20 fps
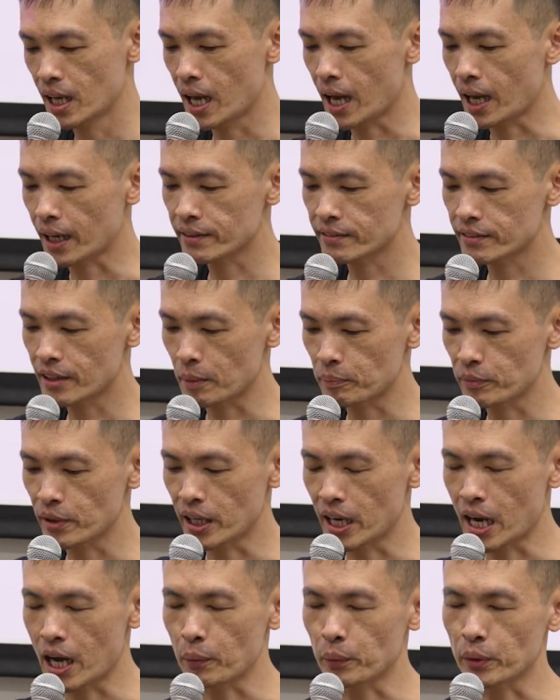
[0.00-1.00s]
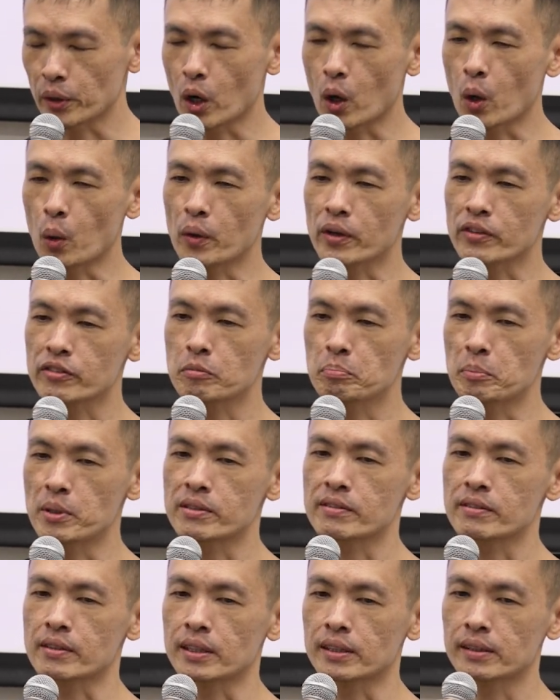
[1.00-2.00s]
Except that I would always
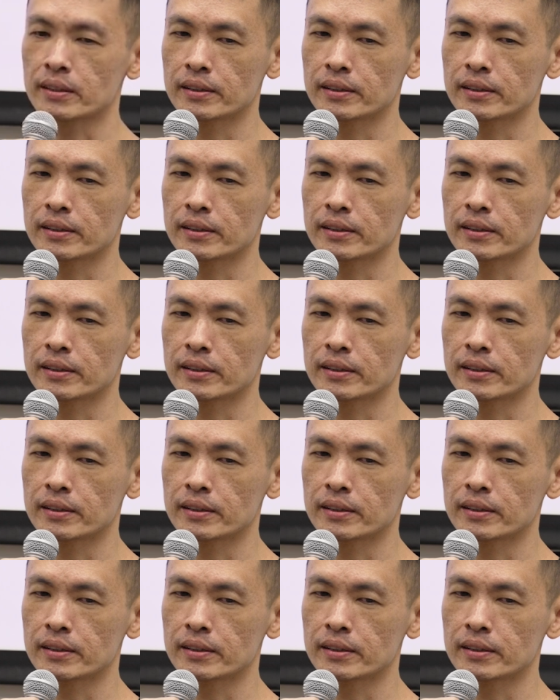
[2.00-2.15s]
miss it.